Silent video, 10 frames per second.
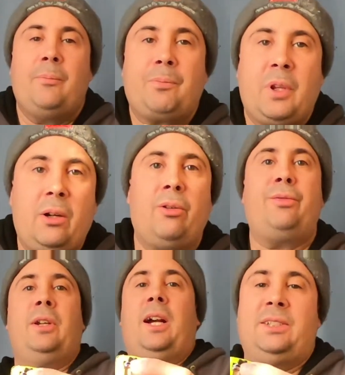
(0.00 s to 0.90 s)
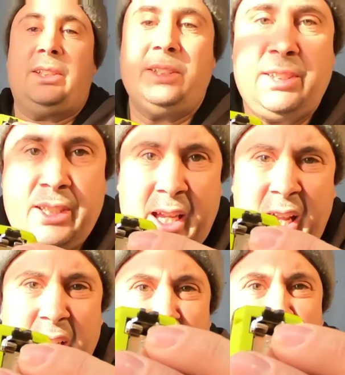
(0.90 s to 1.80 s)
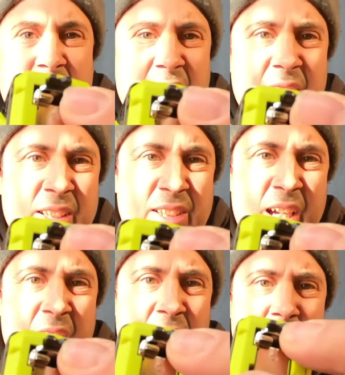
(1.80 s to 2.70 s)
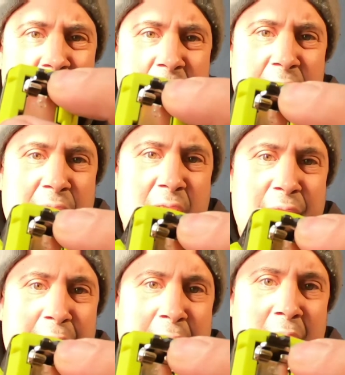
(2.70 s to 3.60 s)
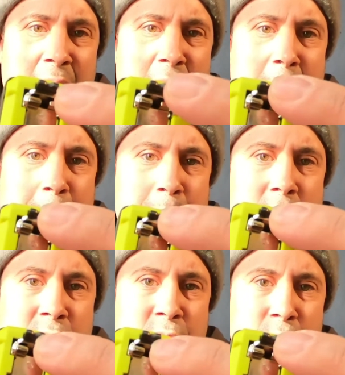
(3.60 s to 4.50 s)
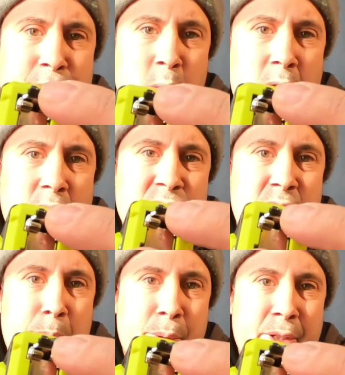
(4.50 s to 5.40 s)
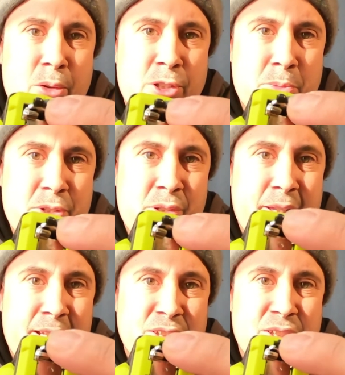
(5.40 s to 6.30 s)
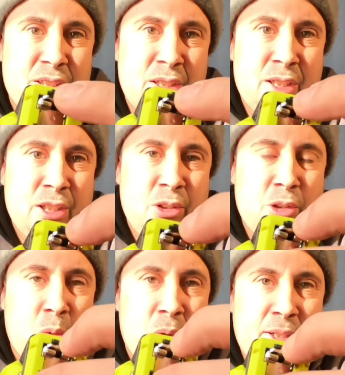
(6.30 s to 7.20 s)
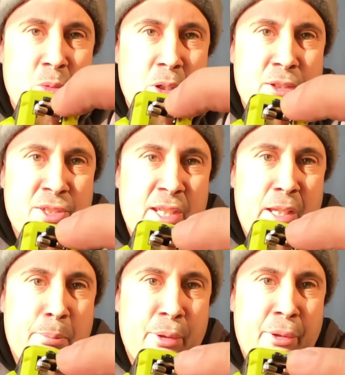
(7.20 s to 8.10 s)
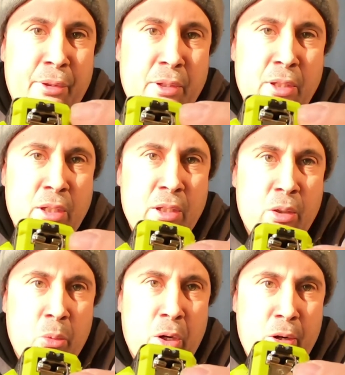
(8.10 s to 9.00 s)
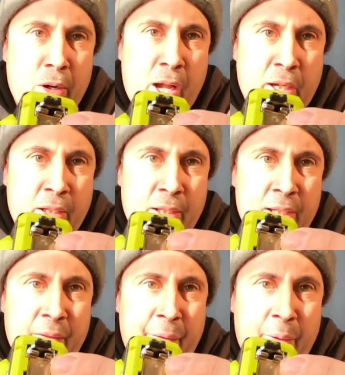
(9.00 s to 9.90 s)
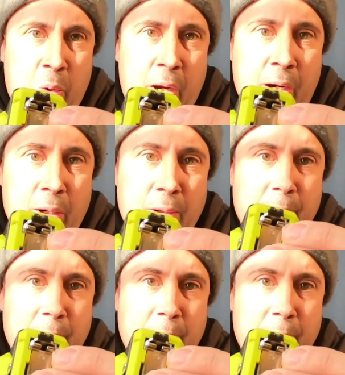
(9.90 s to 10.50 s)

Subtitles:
I don't know if you guys can see that. It's got a little divot there, so if you are stapling Christmas lights, you know right where to staple where you're not going to hit the wire.